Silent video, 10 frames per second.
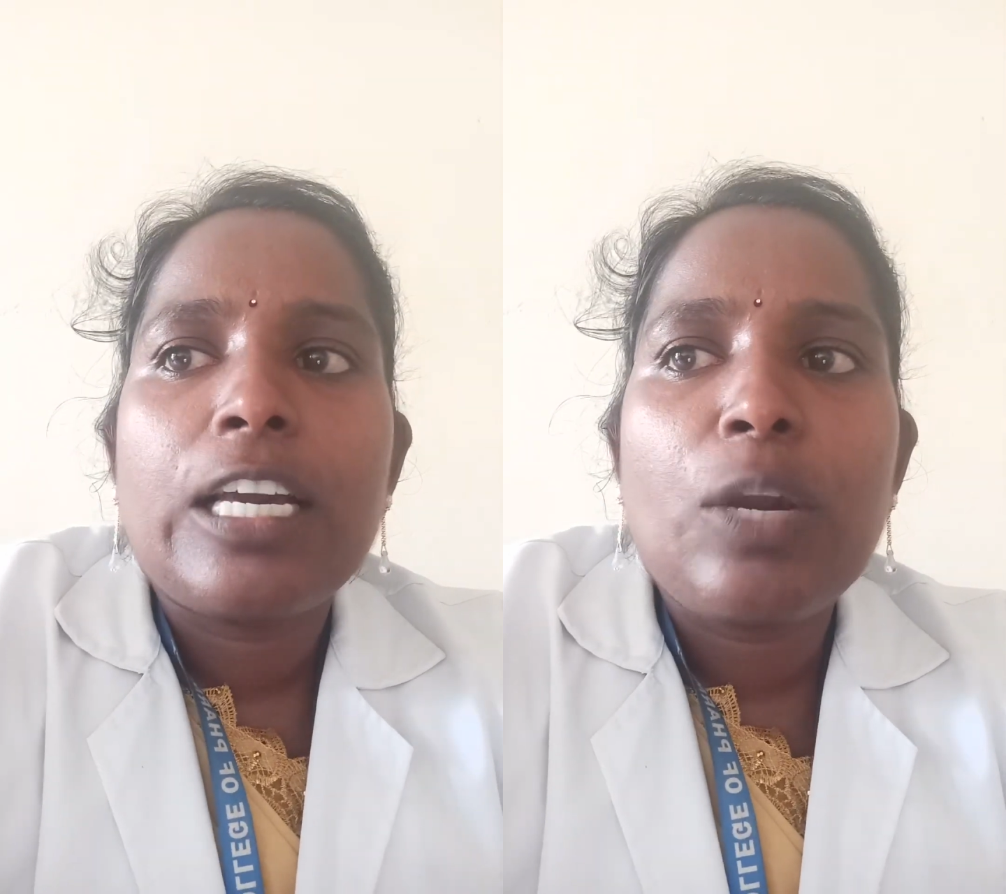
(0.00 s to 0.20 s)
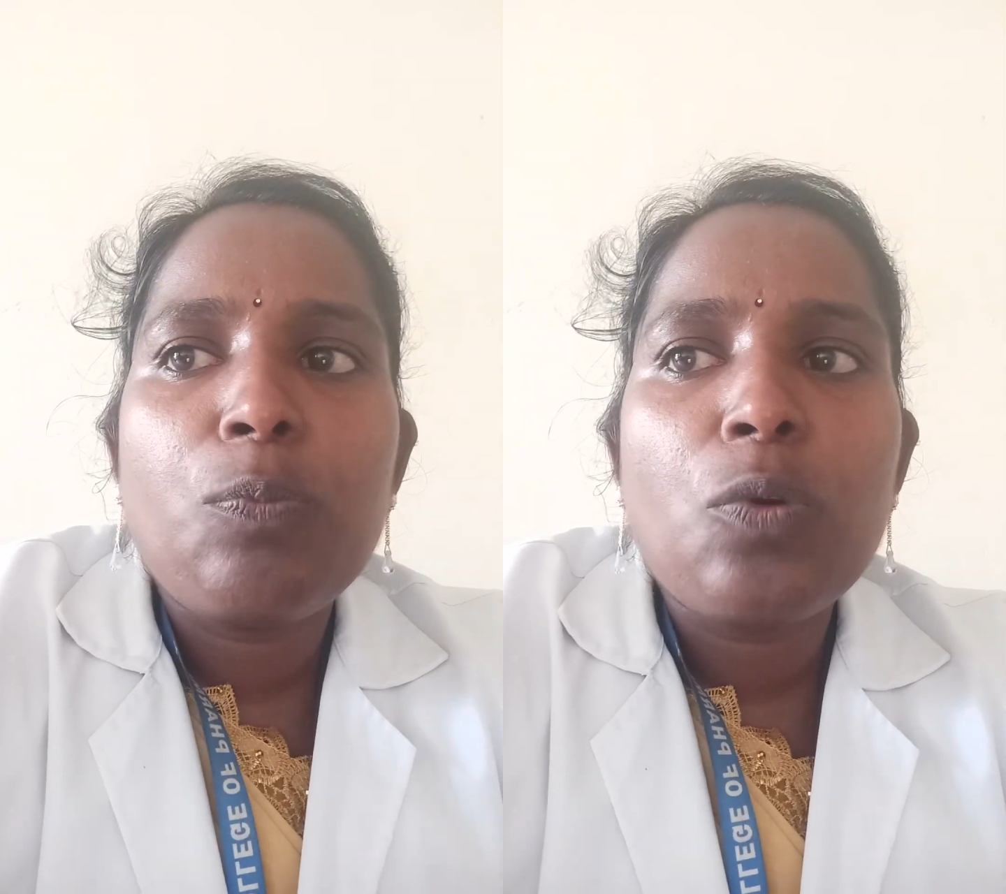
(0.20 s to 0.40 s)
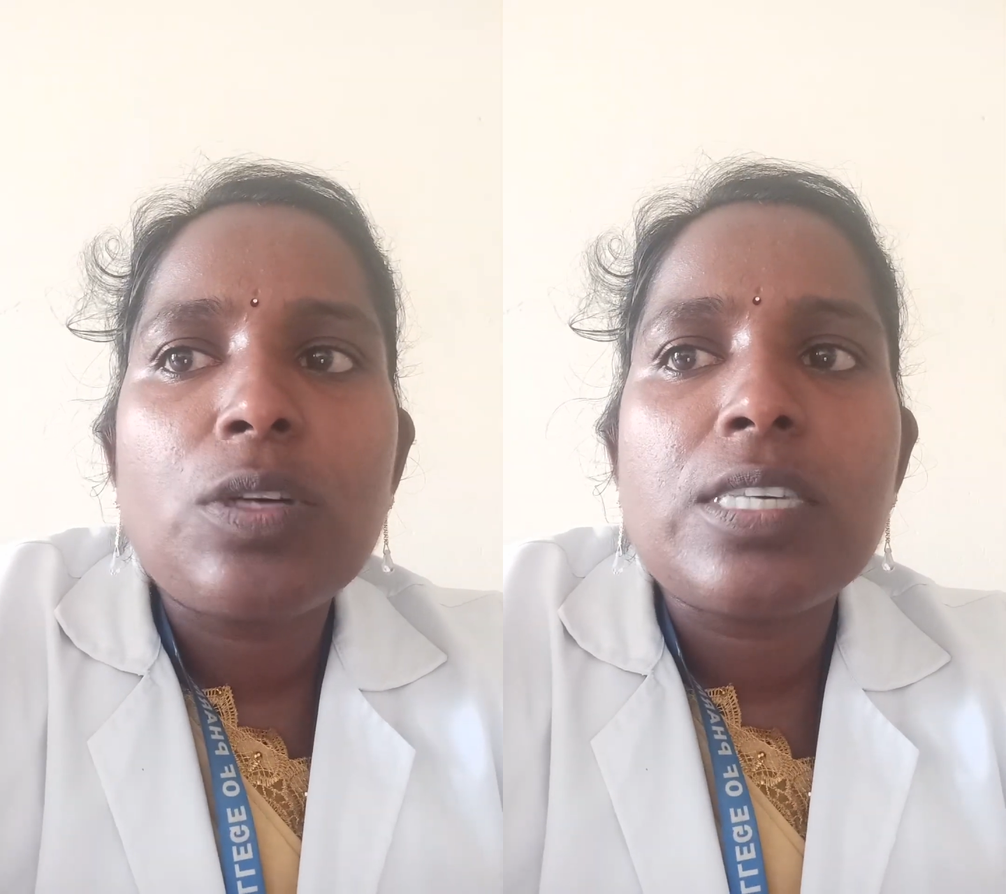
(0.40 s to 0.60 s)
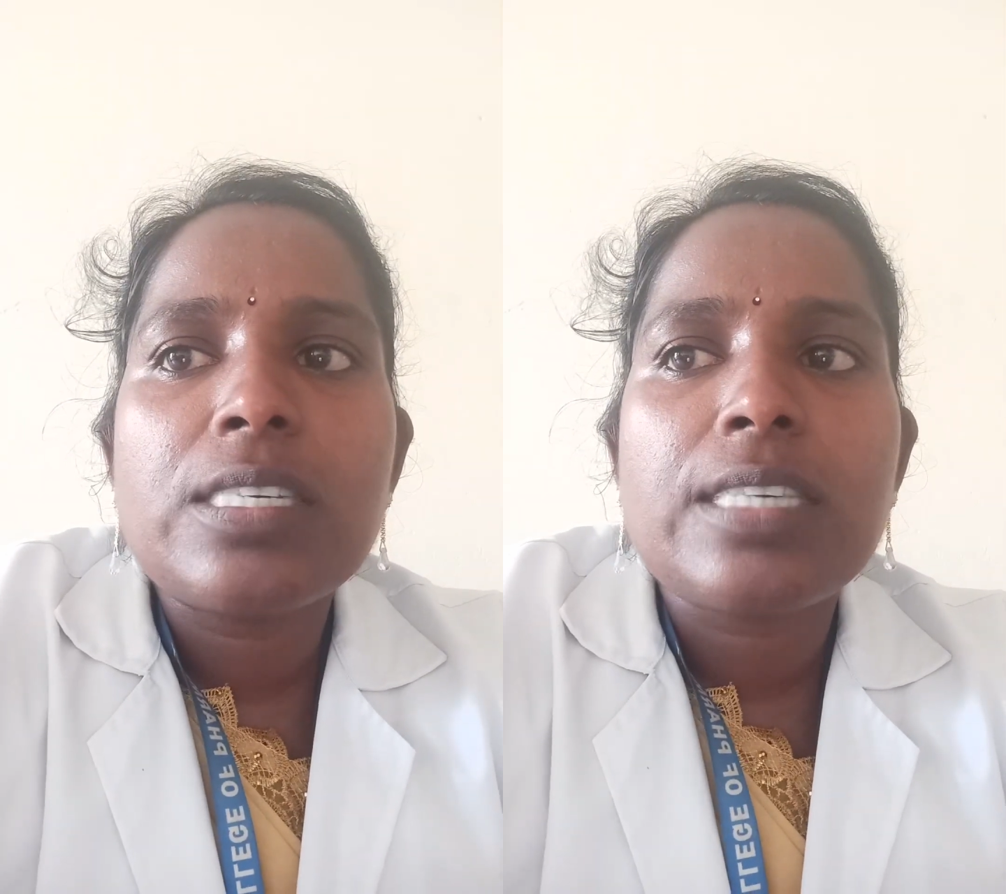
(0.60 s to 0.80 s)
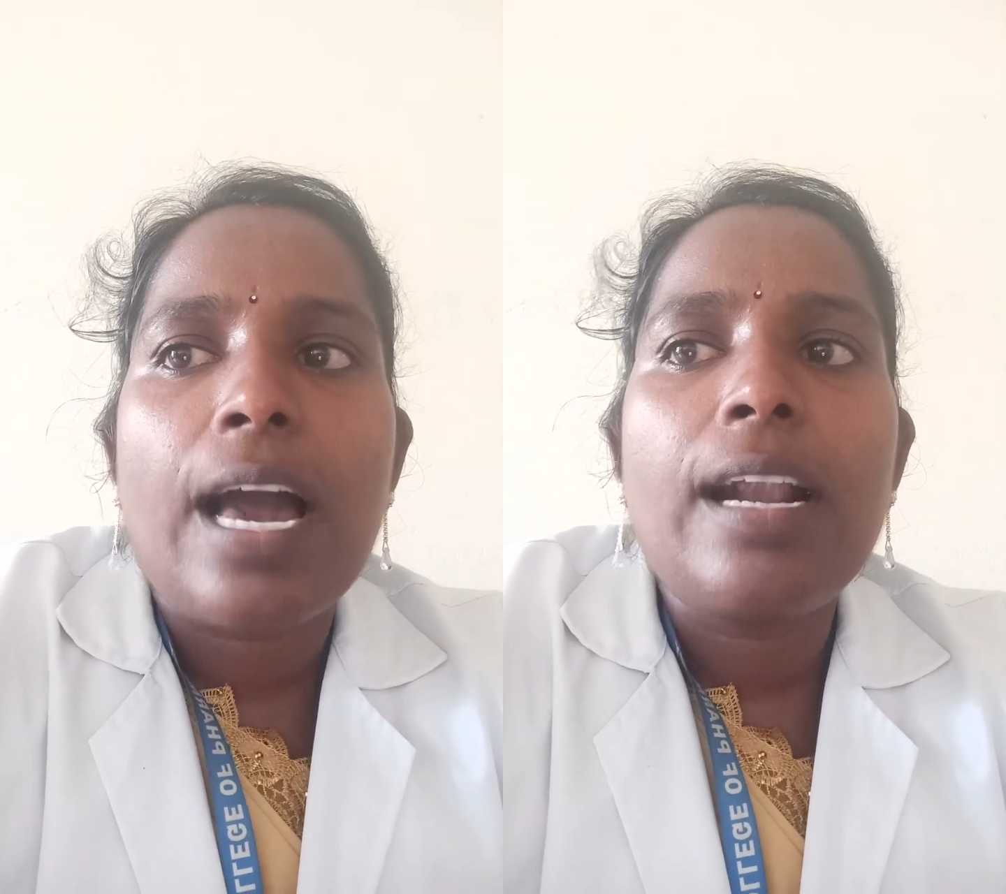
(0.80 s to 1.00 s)

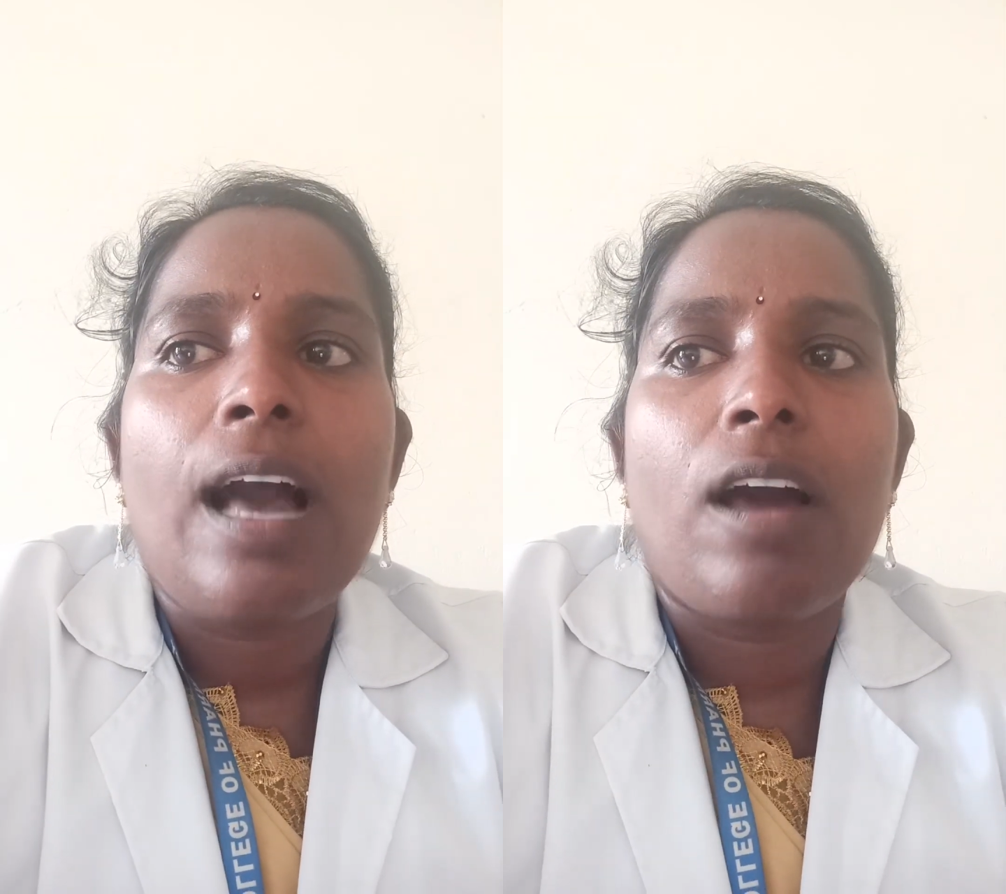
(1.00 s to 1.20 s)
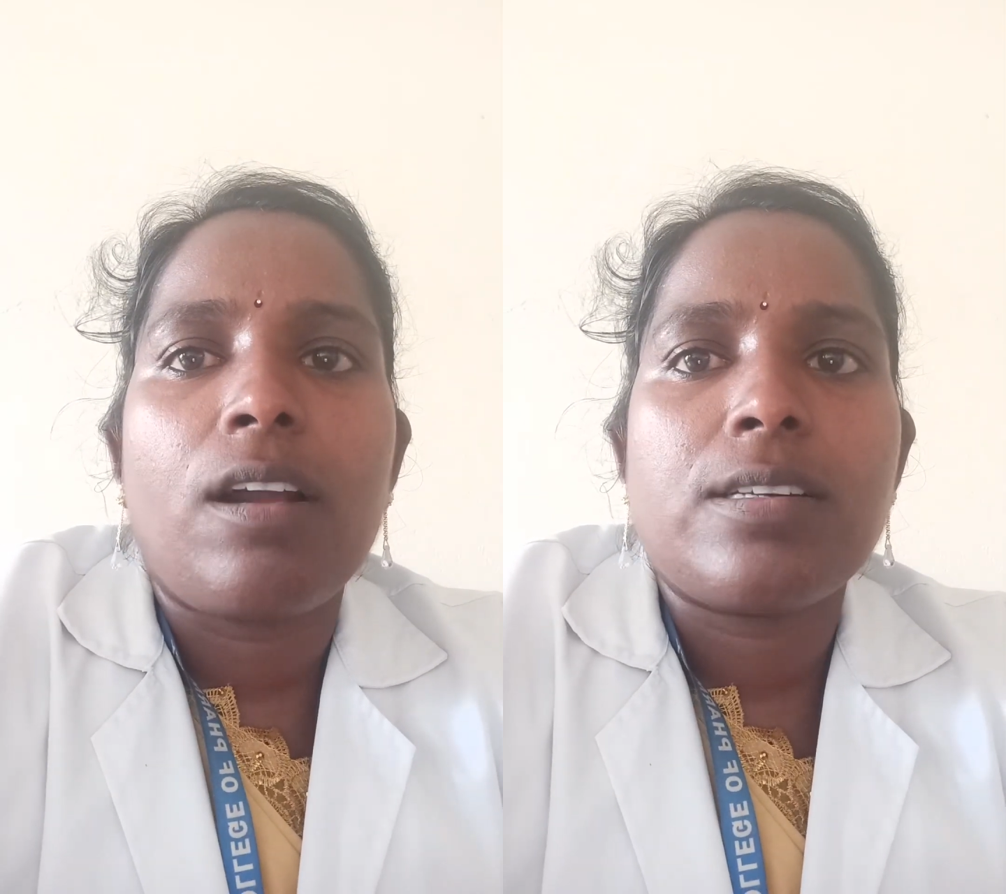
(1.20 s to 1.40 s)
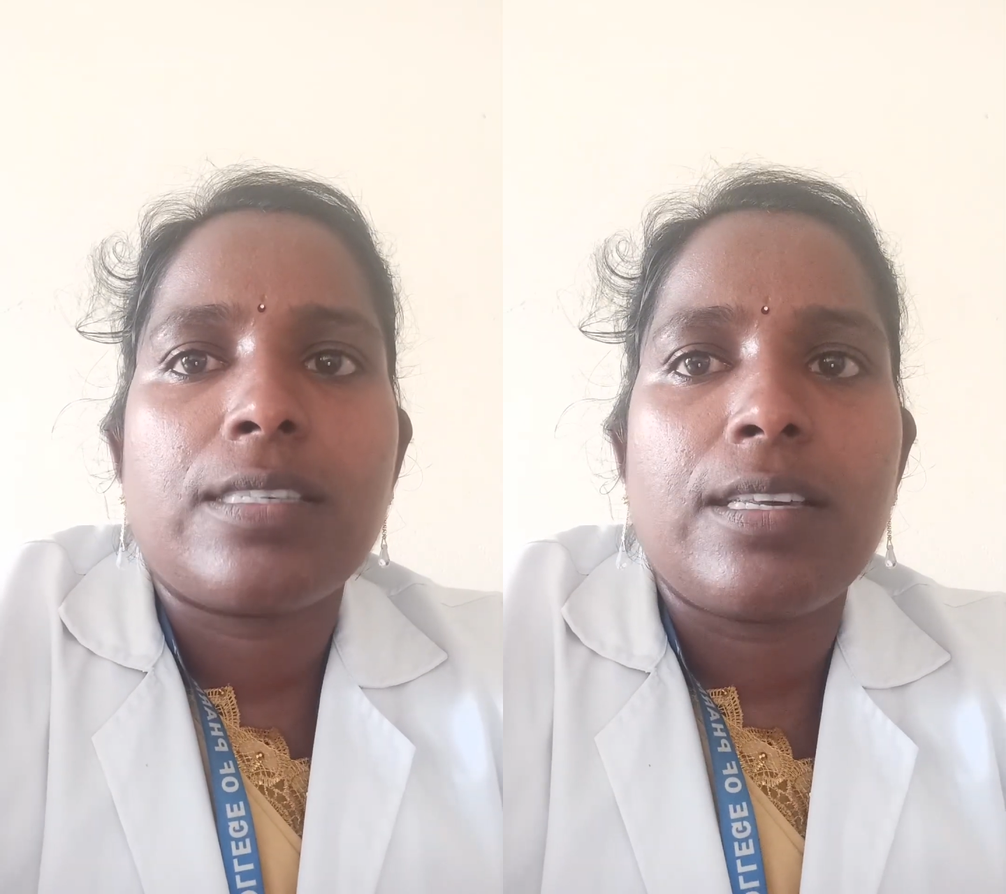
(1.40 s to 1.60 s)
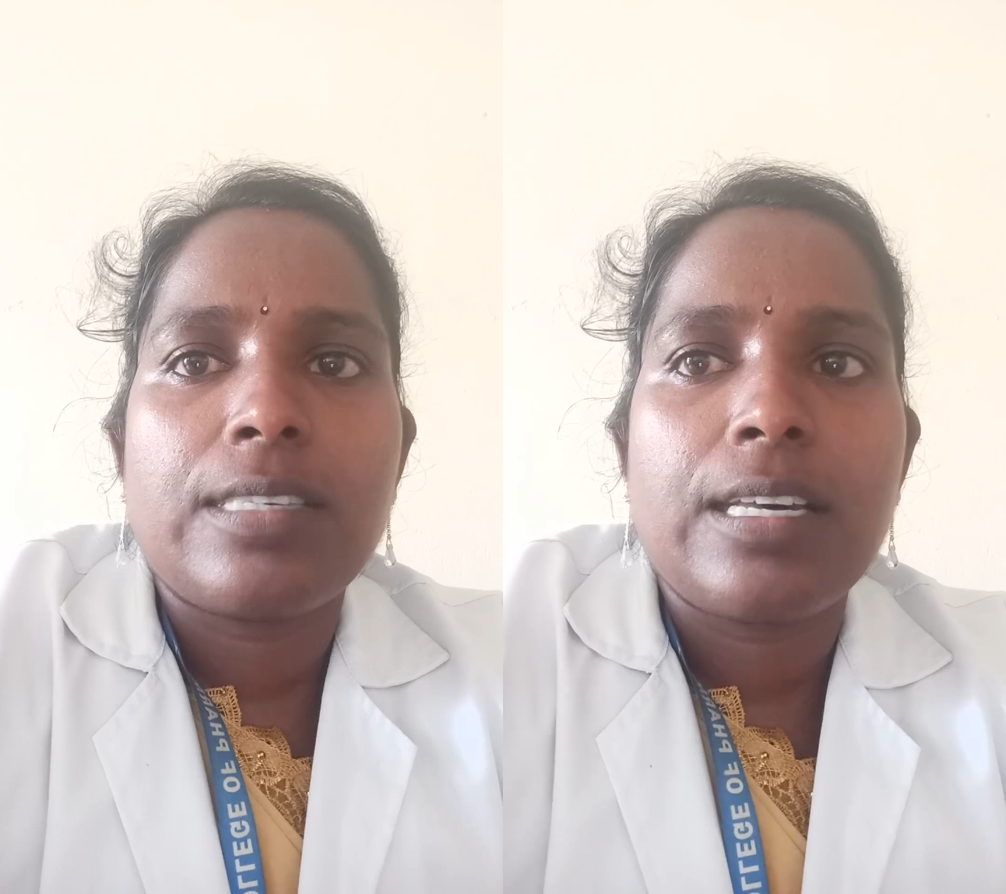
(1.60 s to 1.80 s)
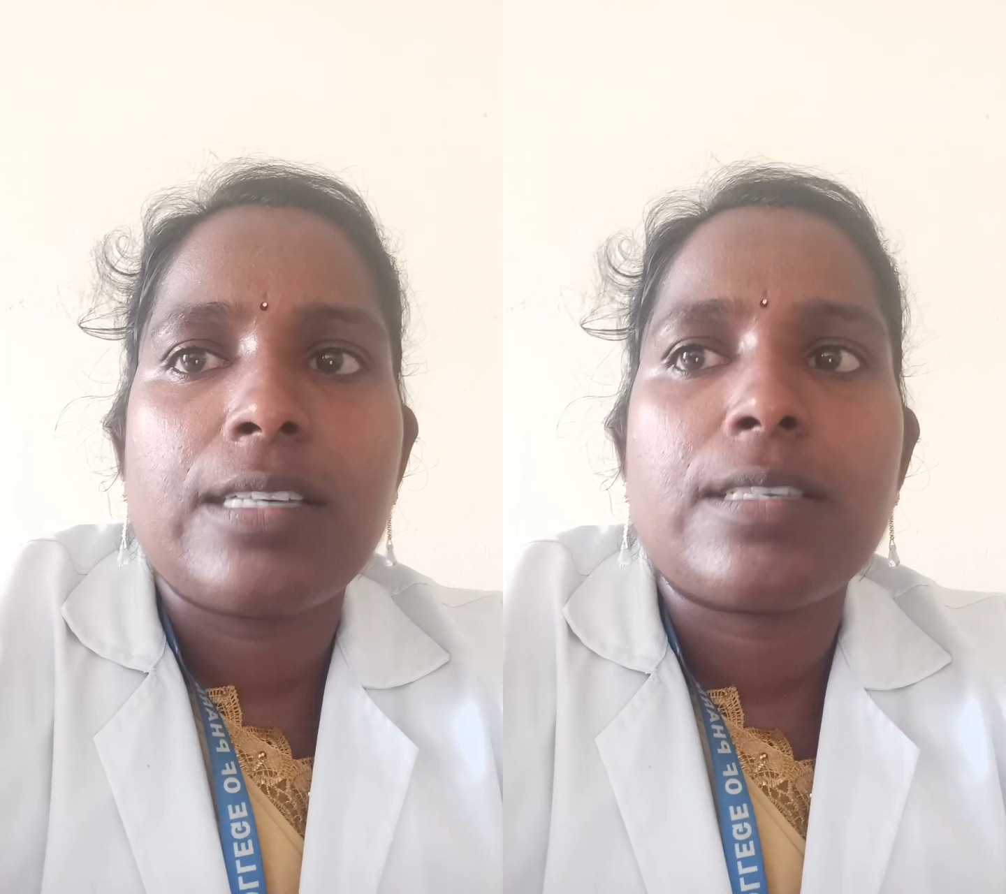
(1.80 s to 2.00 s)
hypnosis and
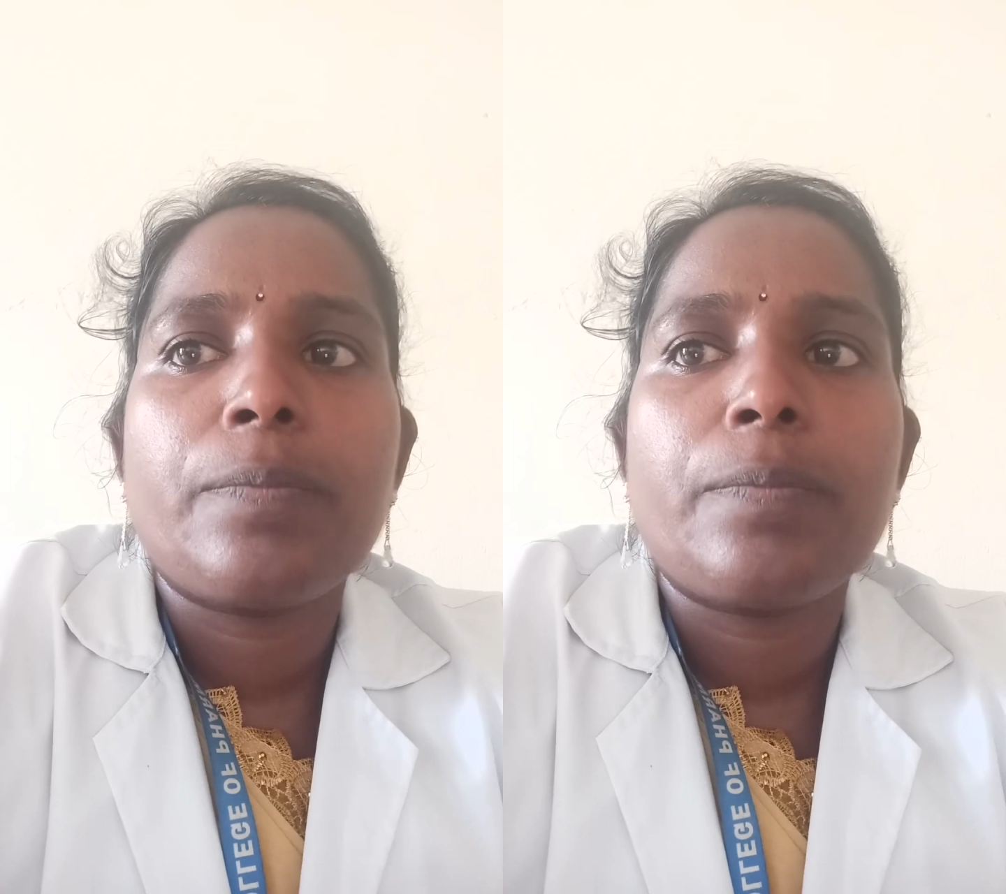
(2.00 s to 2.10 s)
anaesthesis.